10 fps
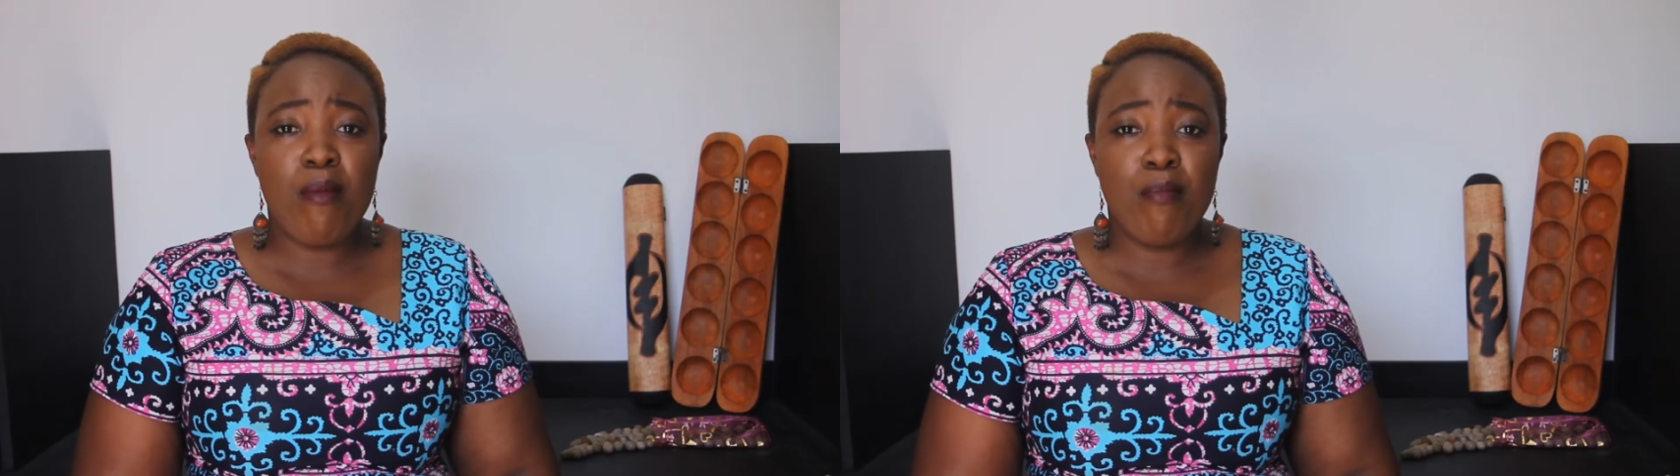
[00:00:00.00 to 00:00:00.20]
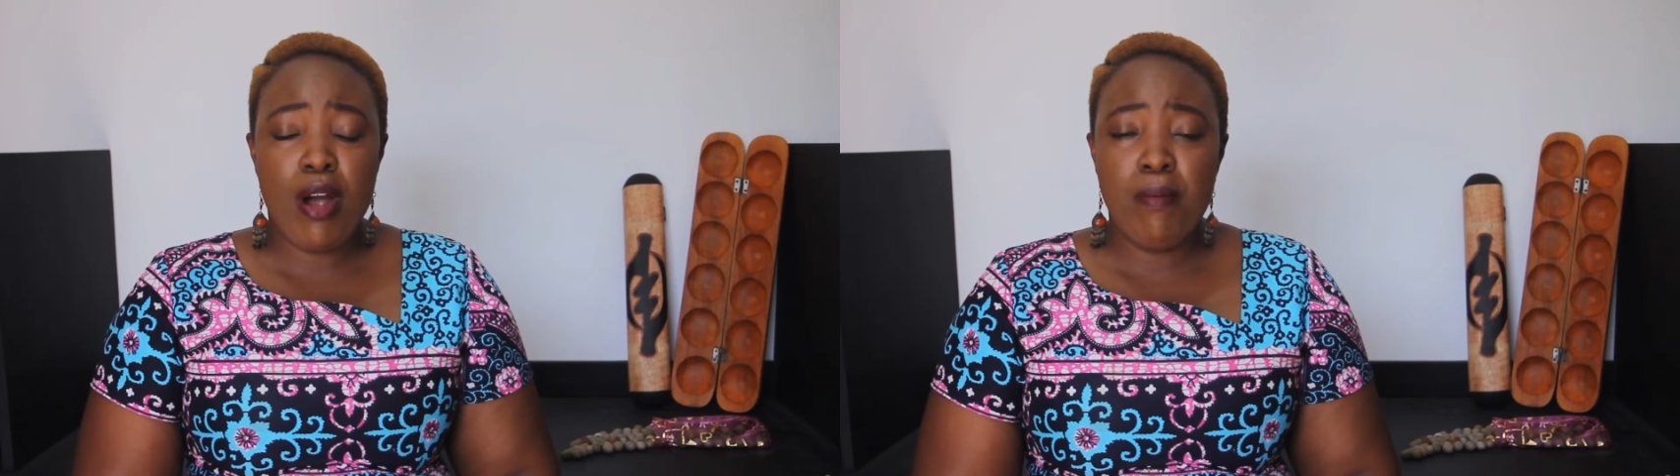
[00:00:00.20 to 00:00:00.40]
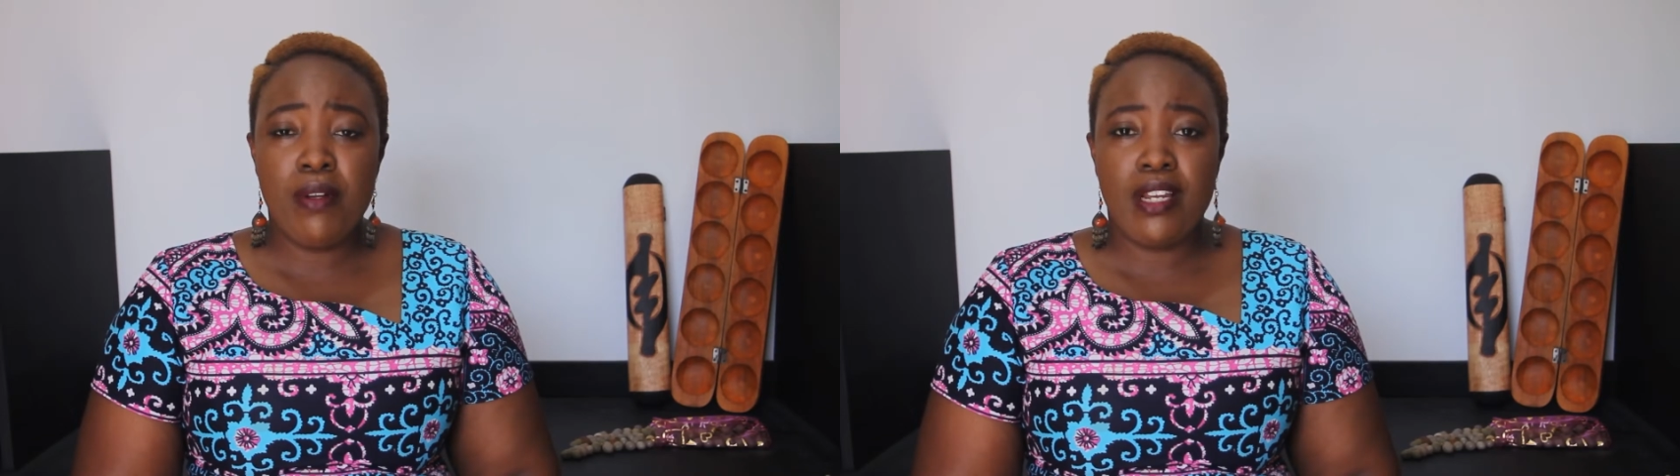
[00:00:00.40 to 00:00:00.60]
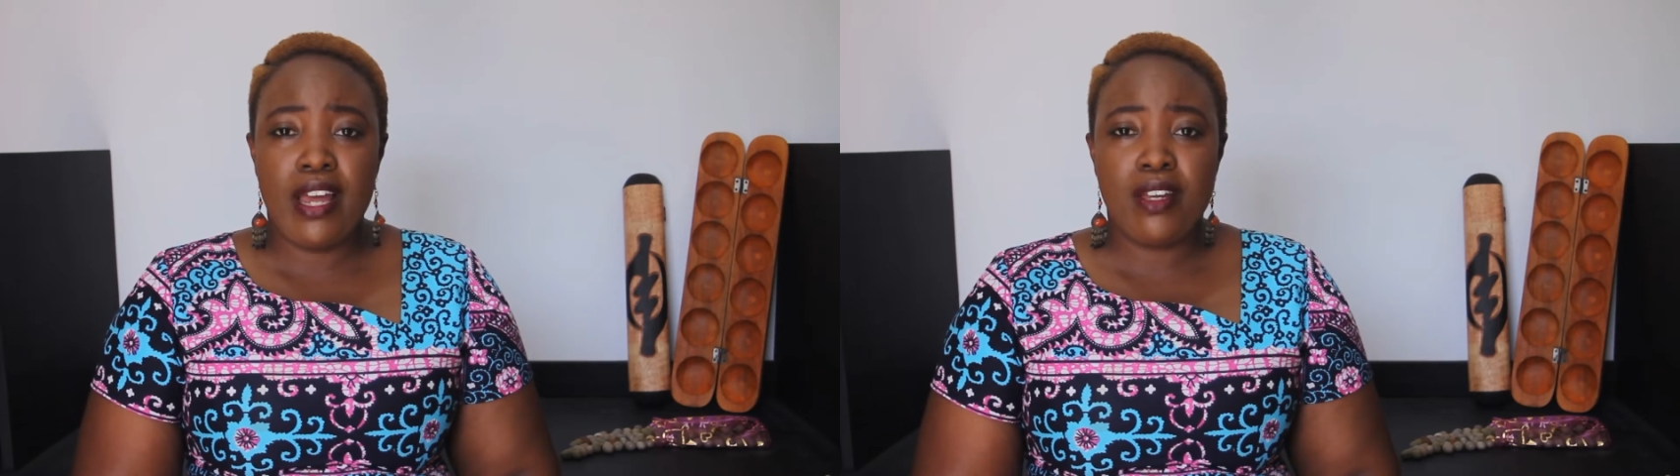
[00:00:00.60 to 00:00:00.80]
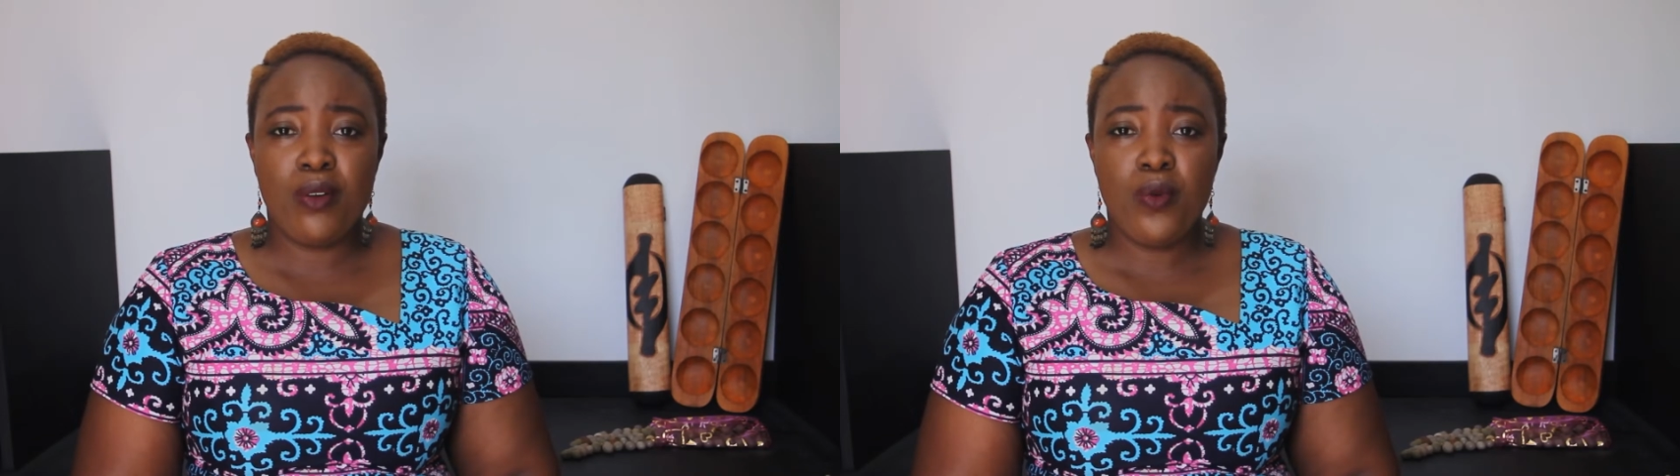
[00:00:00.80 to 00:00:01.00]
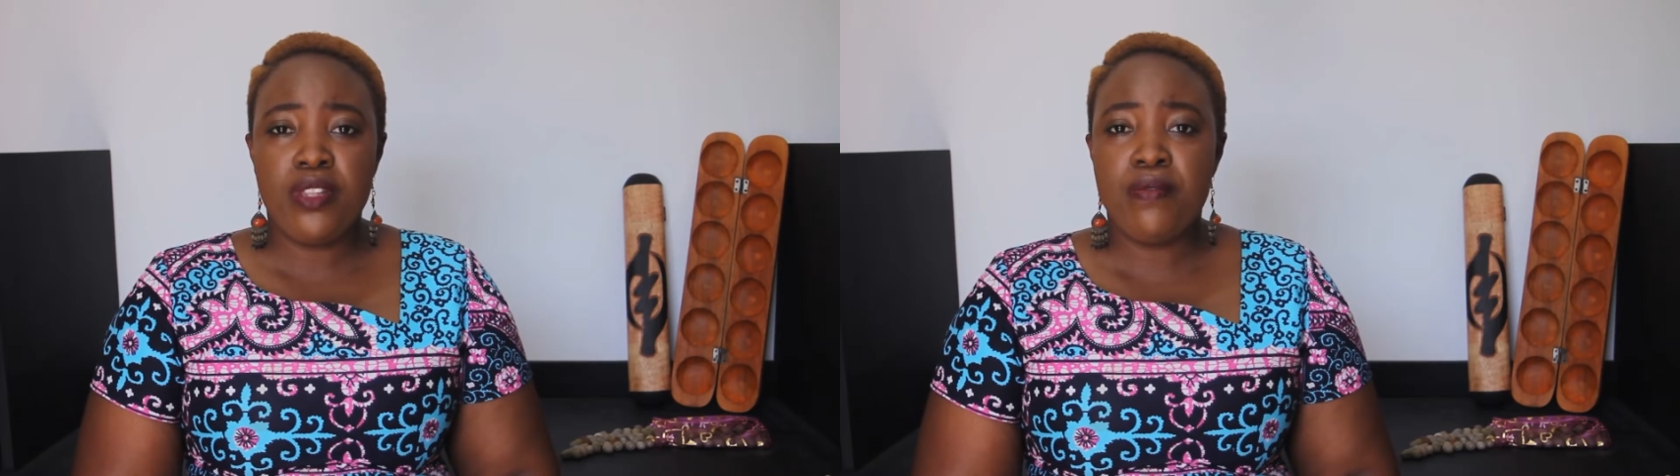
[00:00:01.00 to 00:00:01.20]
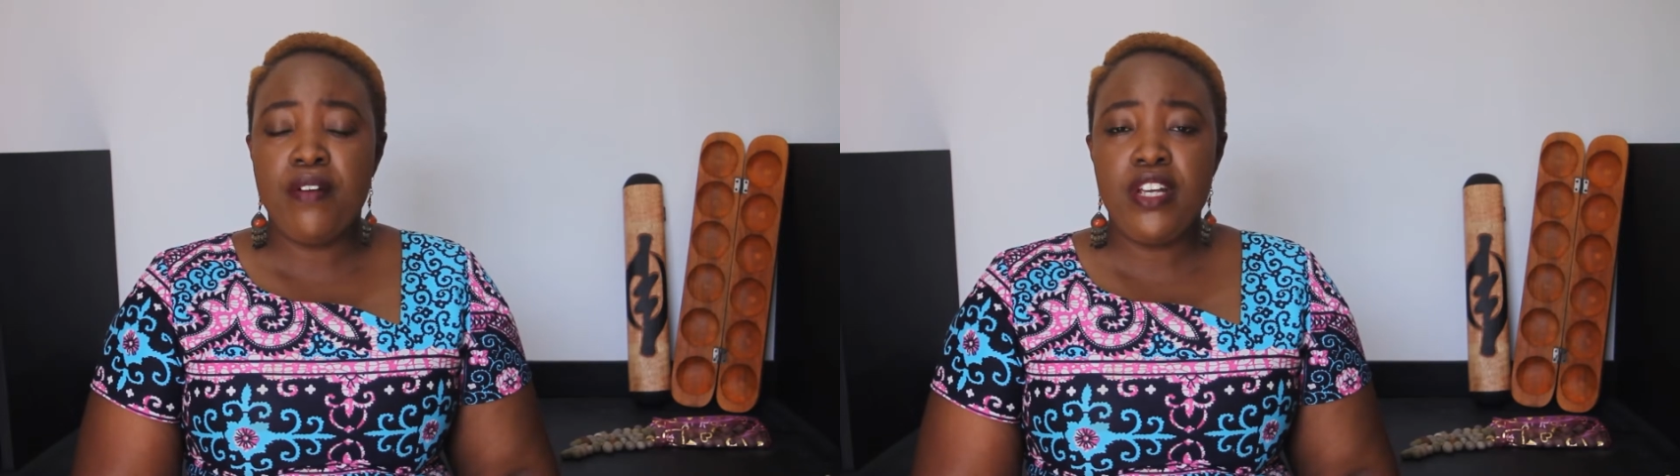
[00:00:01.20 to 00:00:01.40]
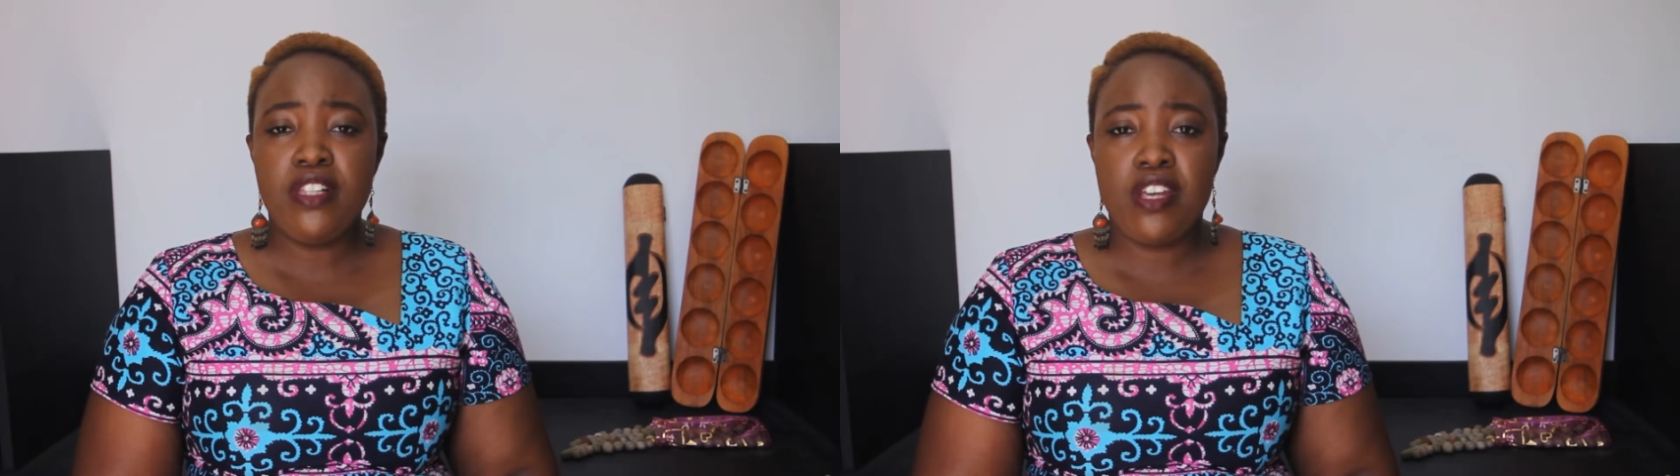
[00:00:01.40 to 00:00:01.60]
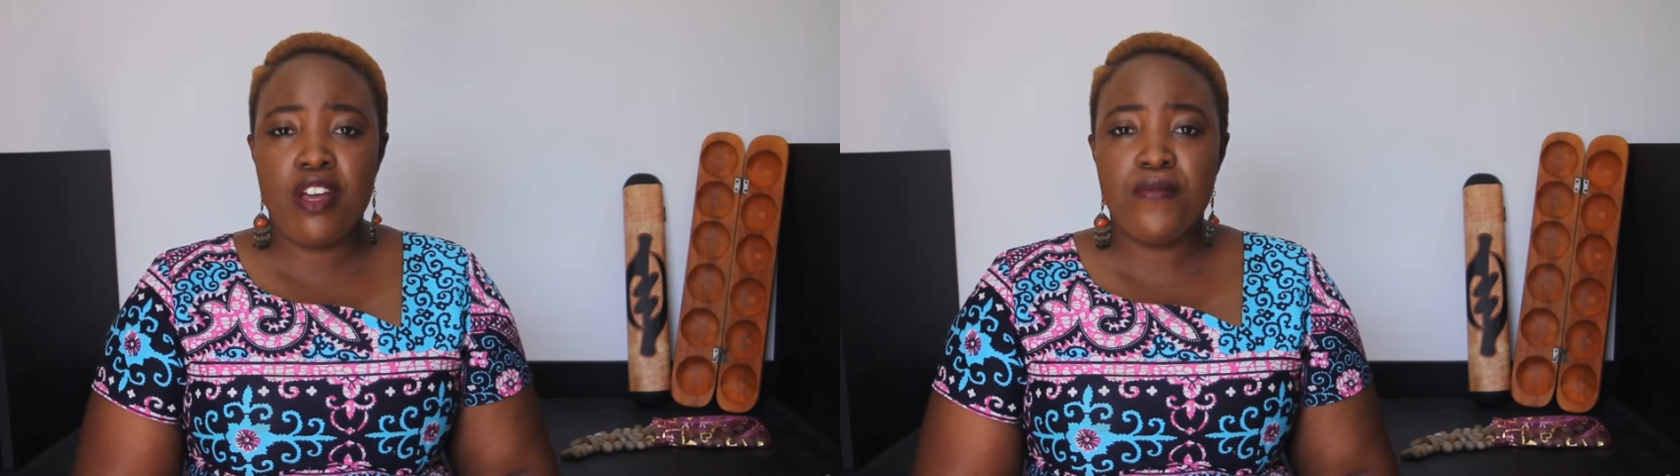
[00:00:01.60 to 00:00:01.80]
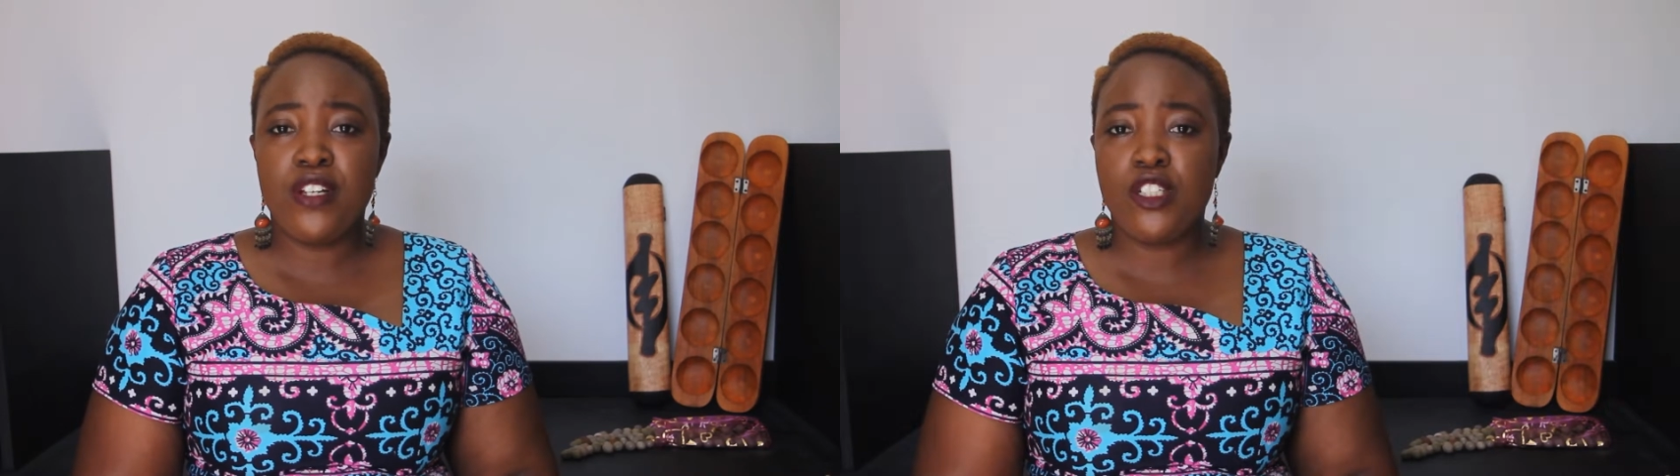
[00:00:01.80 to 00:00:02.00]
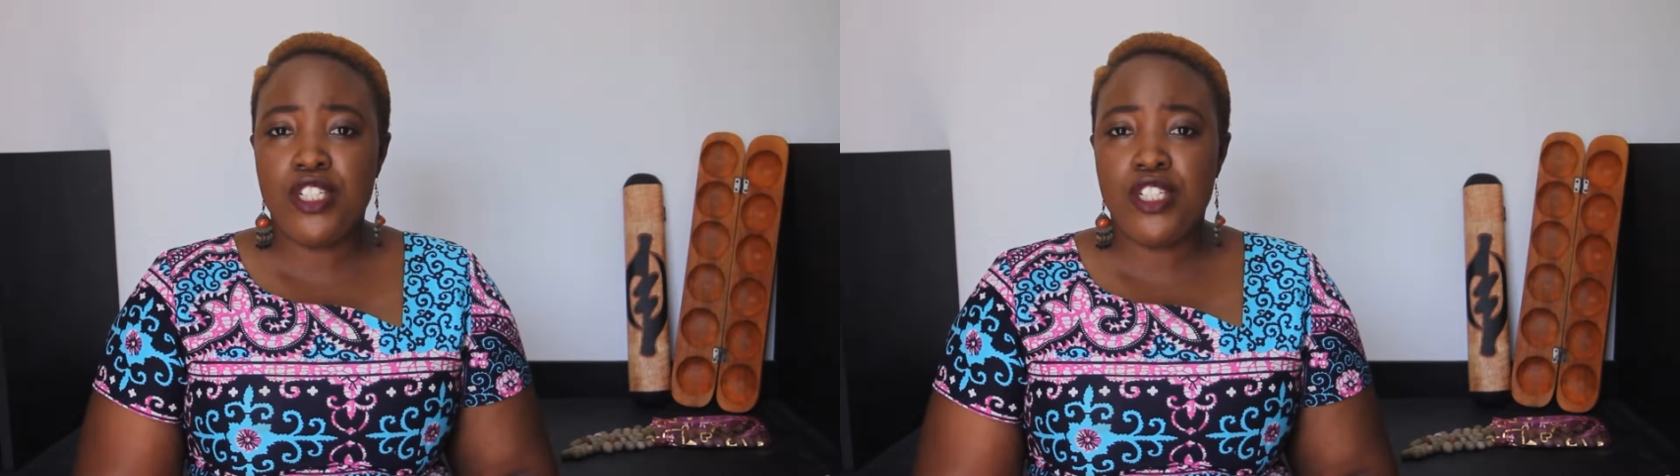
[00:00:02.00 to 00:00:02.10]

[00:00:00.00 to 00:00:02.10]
are marble-like with a very tough and